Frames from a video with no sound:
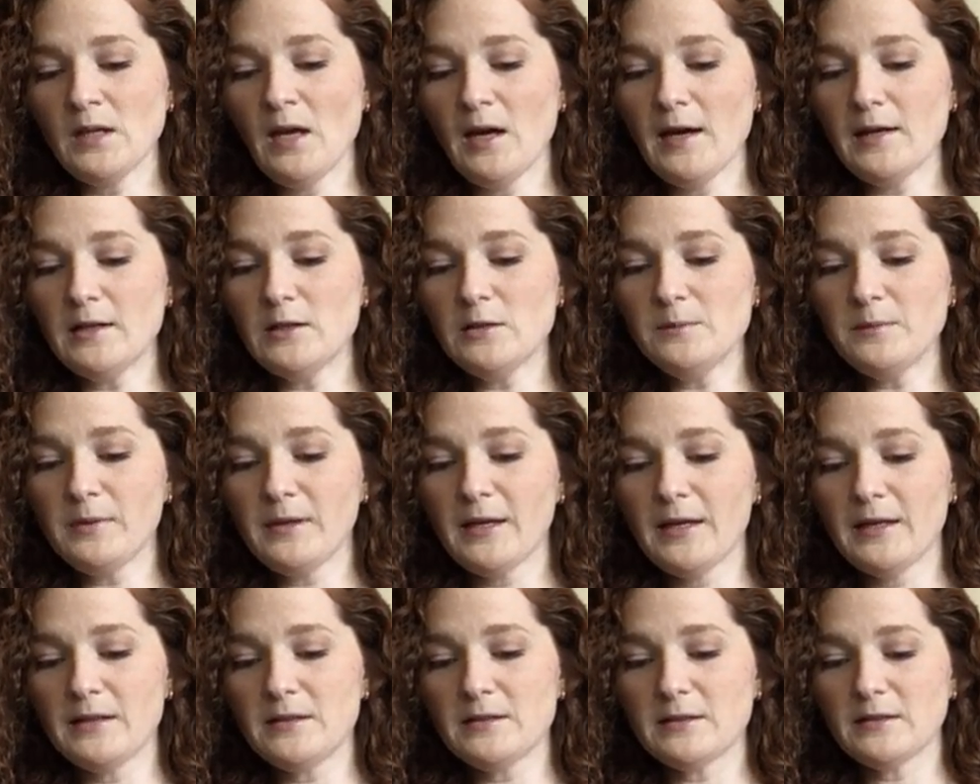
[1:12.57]
I don't
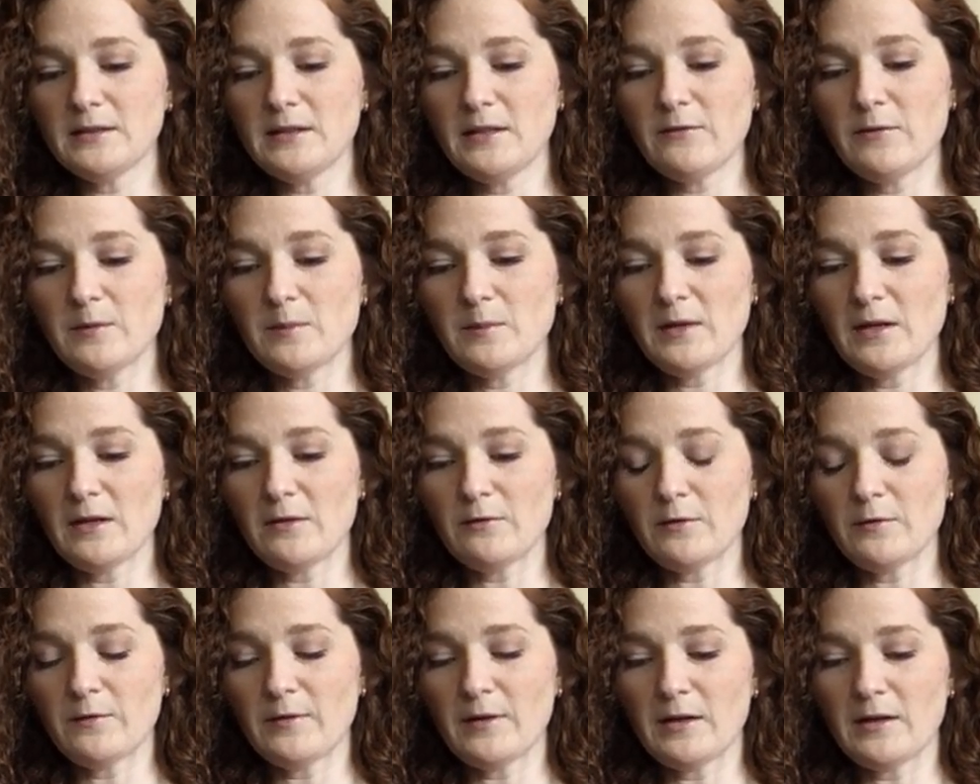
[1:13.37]
plan to leave him there
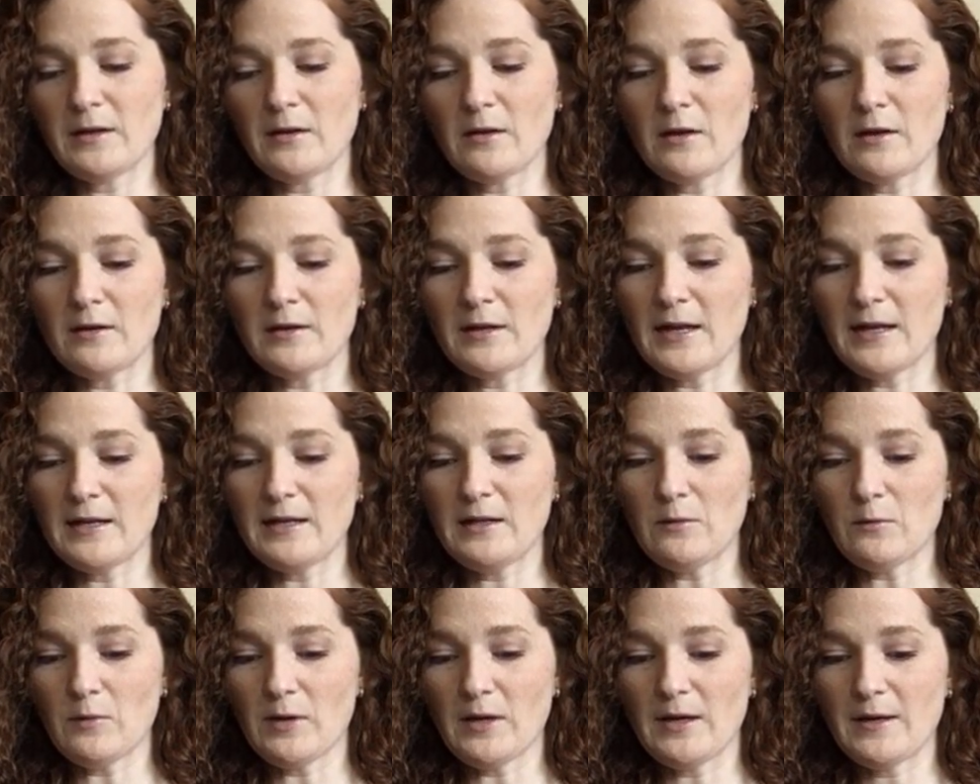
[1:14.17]
for very long
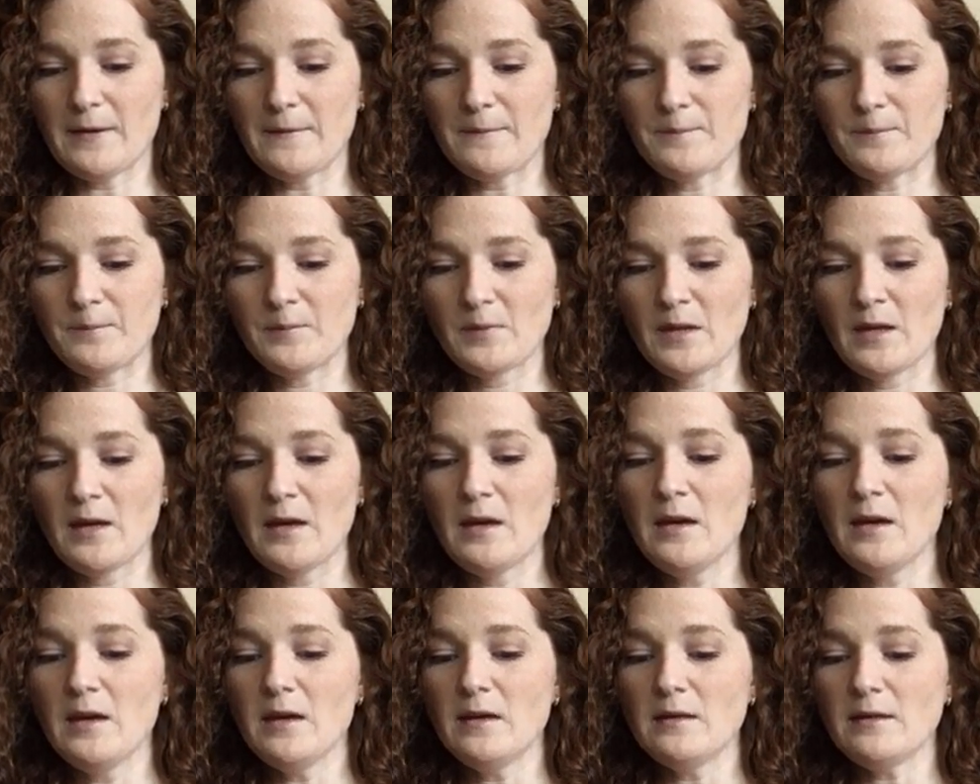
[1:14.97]
anyway.
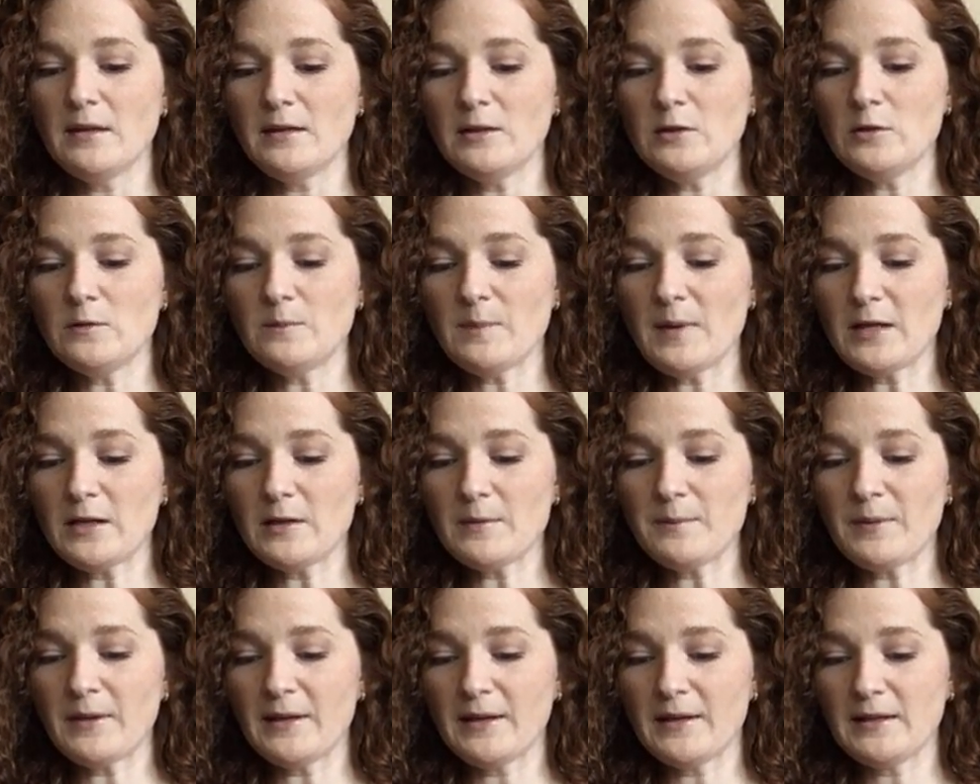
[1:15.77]
Then you'd better
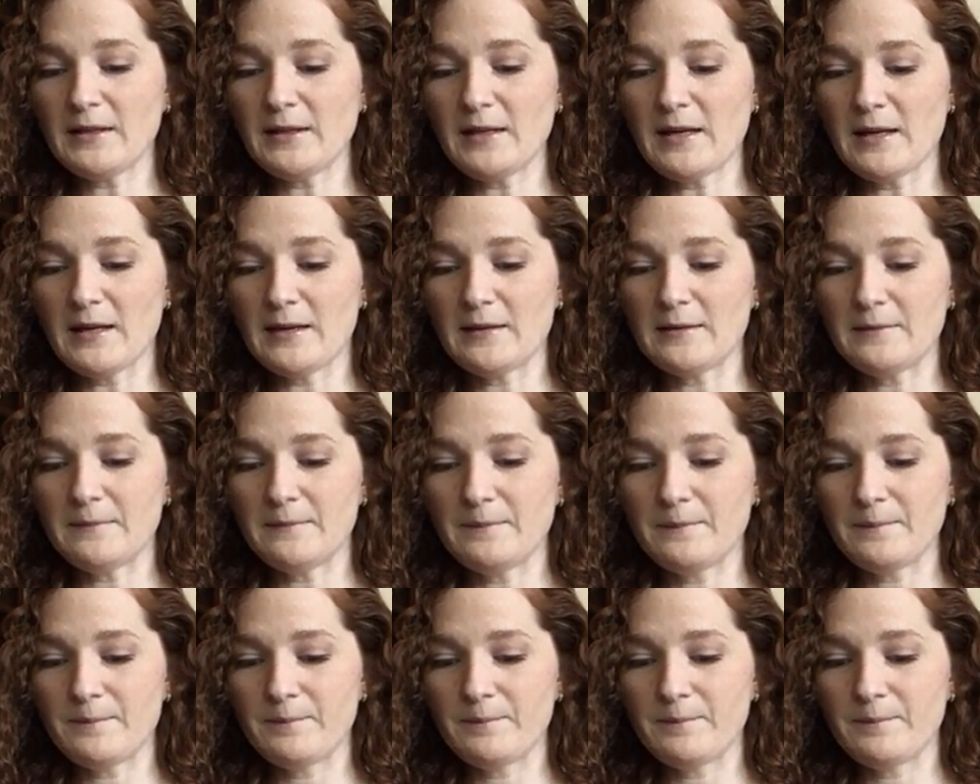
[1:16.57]
plan again.